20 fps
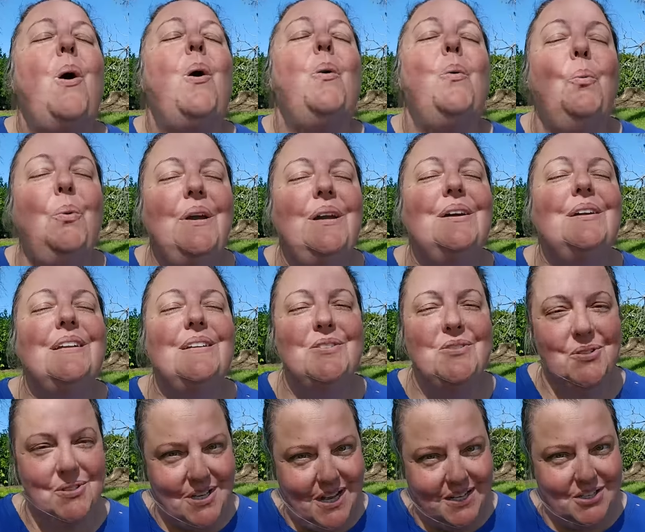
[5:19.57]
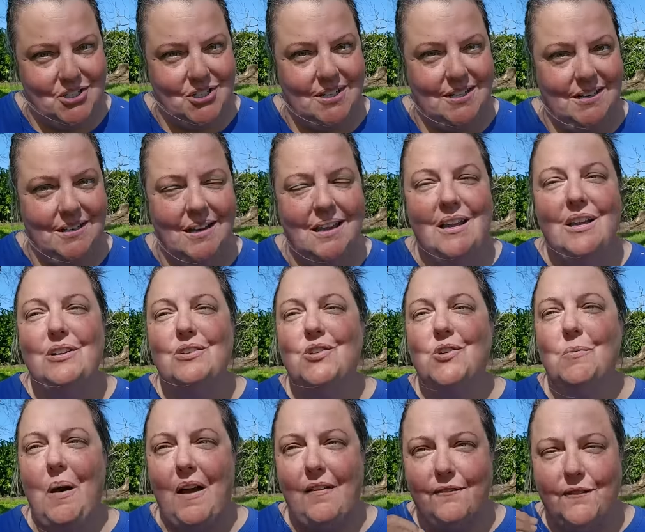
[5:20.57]
a weird introduction
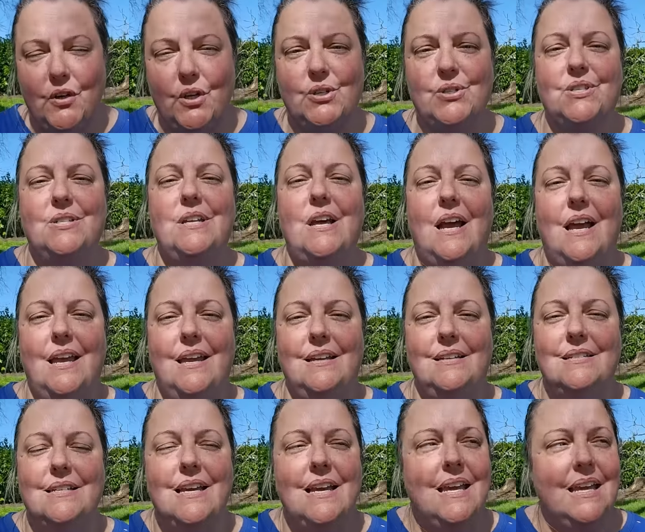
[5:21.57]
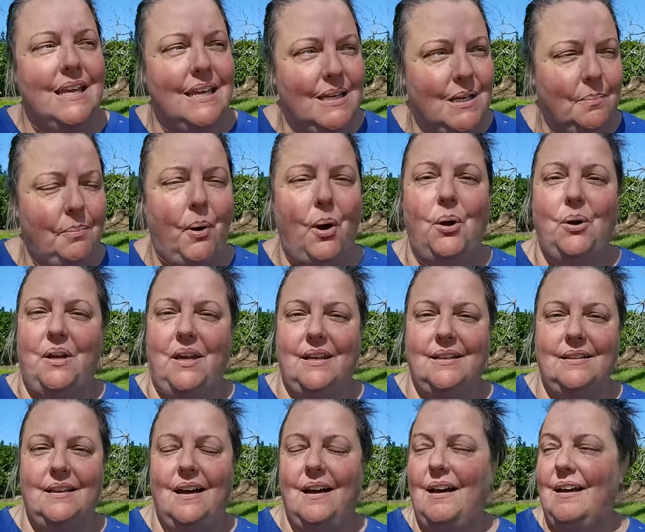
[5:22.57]
to my first night in a
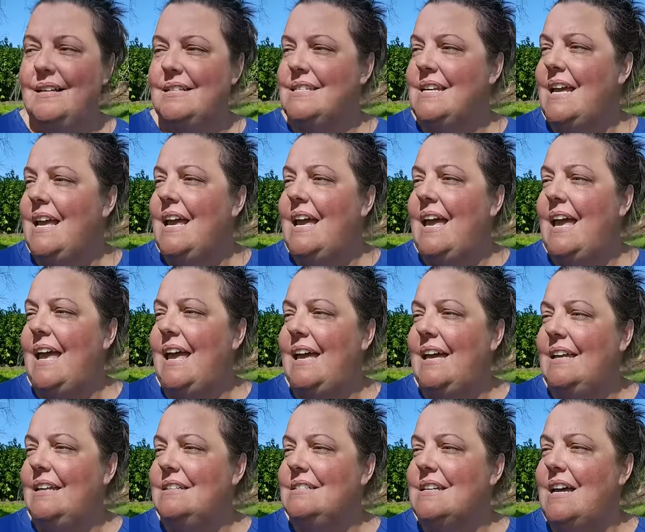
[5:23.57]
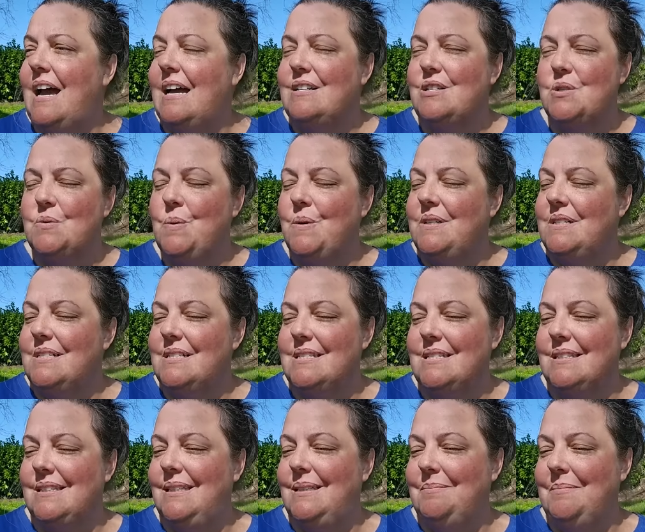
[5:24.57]
parking lot and I just wanted to
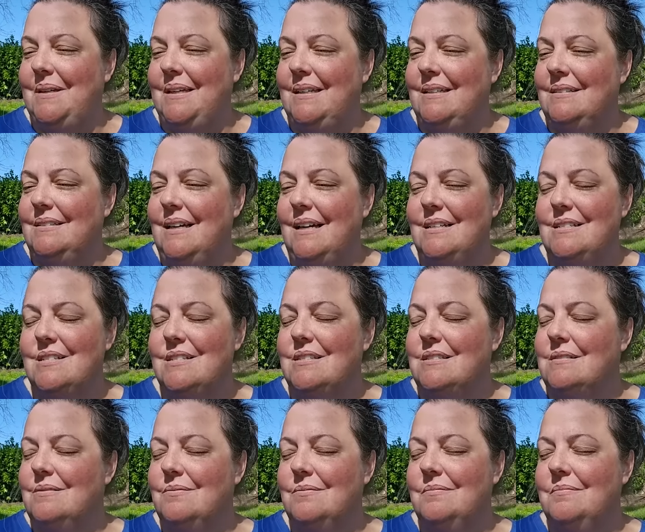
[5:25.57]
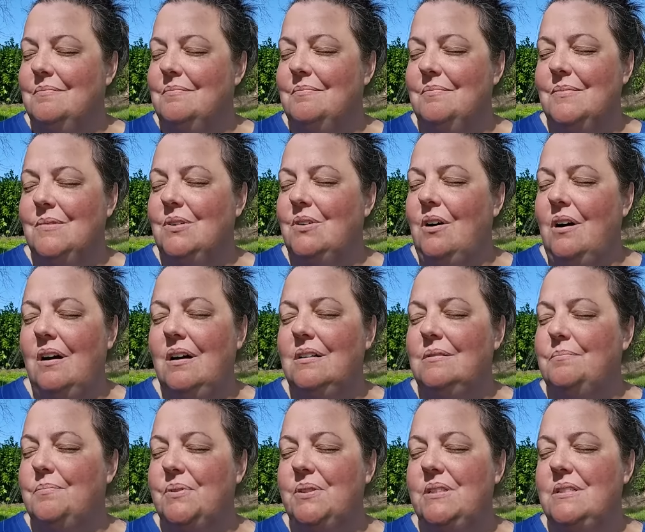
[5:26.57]
sleep man I just
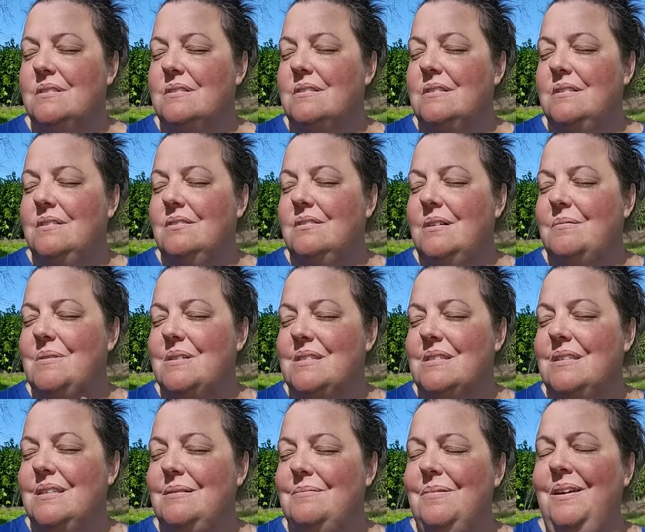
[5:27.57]
God, please, can you let me sleep?